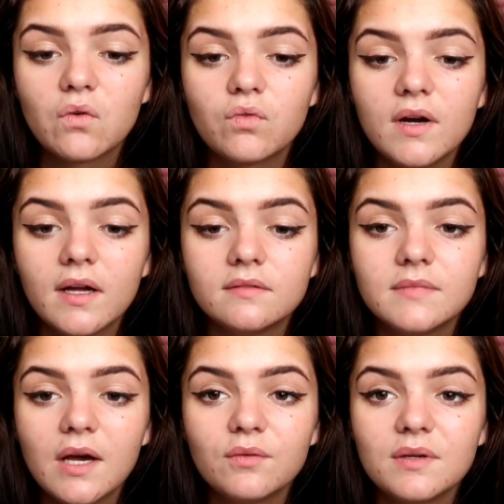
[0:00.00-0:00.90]
right,
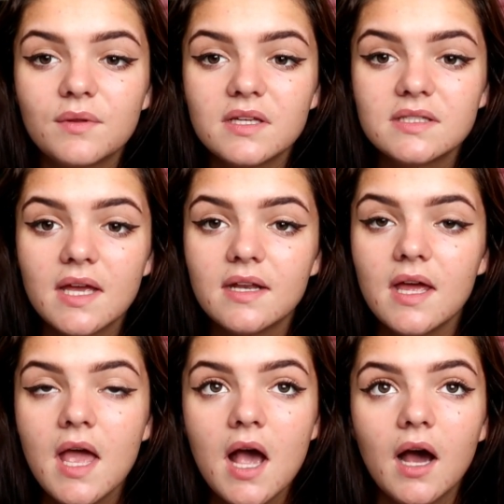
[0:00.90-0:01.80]
how to deal with this then?
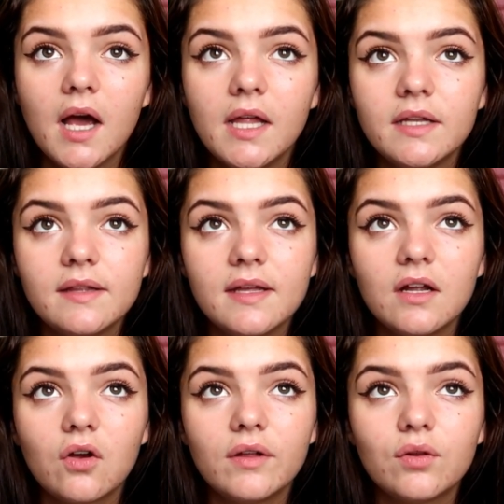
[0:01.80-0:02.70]
And then
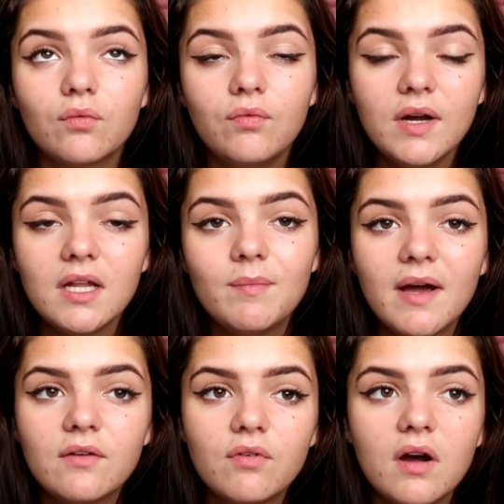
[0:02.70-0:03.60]
I got into a really
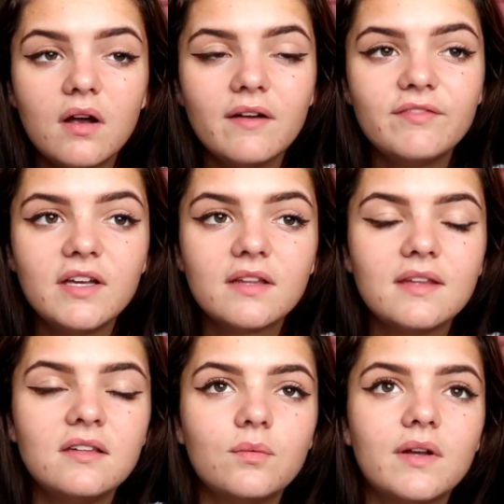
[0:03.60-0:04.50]
bad rut. I think
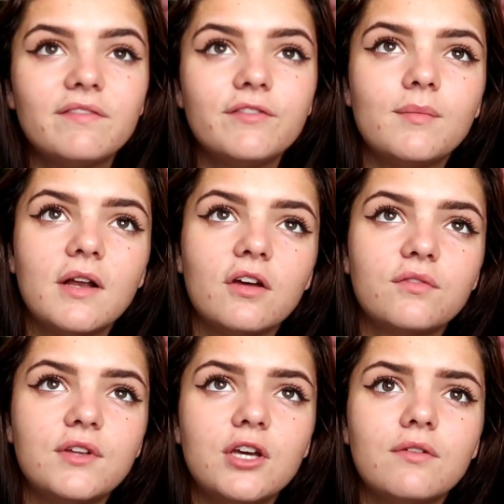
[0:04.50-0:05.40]
this is when I filmed my
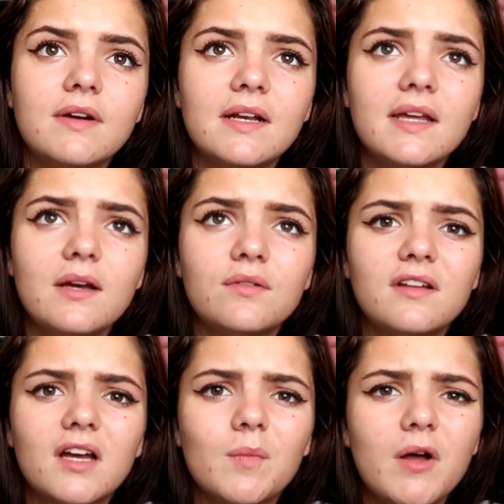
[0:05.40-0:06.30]
last video really. I was
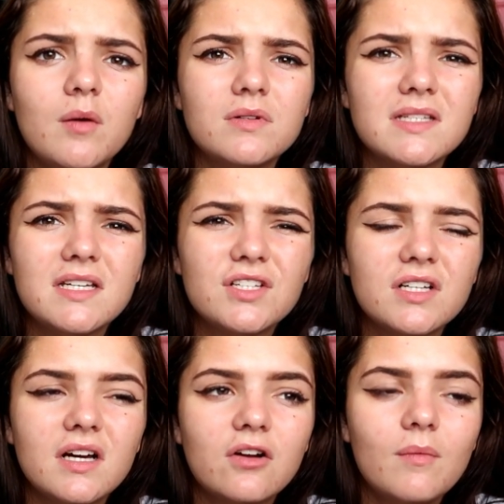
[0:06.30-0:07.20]
in like a purple
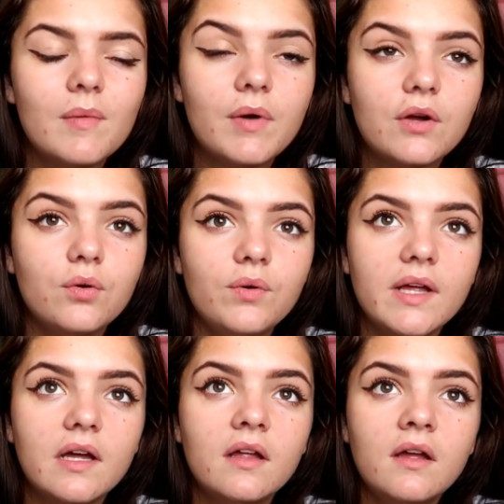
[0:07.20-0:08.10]
t-shirt, I can't remember what I called
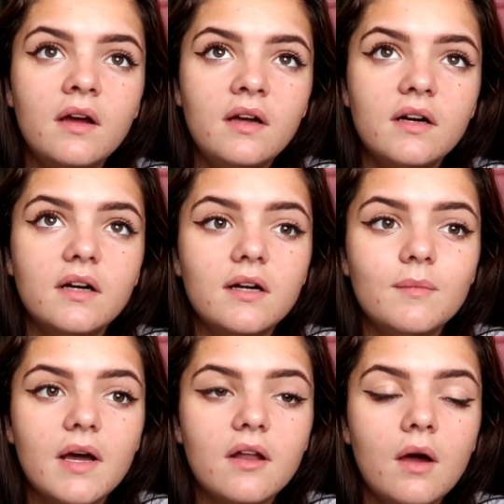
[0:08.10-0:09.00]
it,
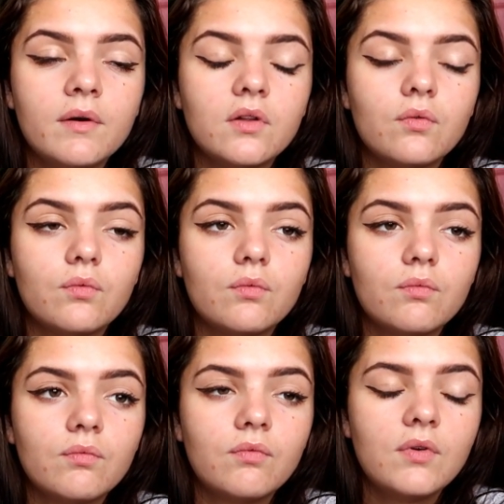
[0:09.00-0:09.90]
and I was
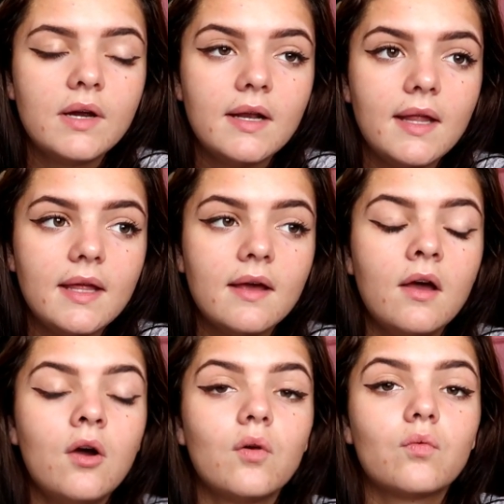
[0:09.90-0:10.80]
really
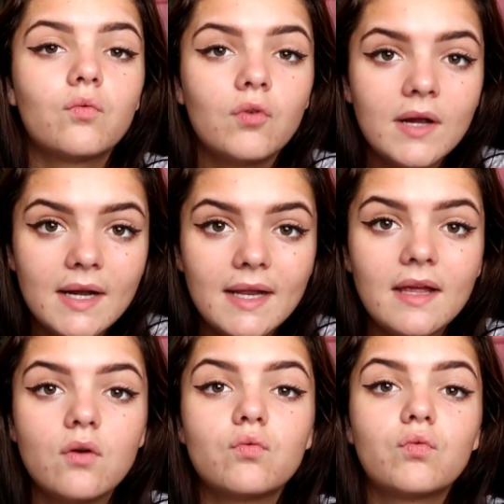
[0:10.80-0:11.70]

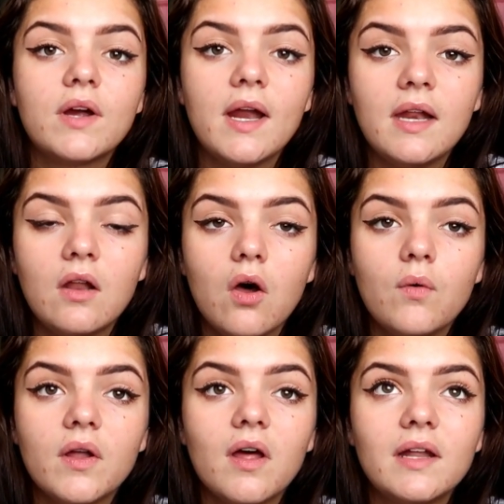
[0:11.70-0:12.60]
low,
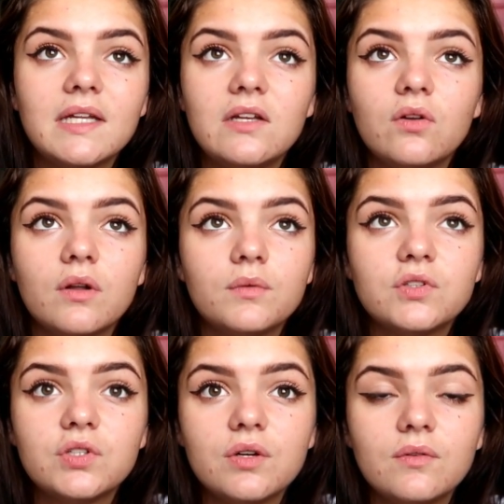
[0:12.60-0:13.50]
and I did not know what
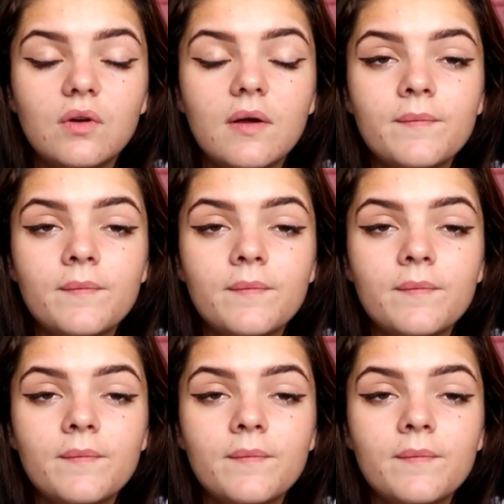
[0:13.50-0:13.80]
to do,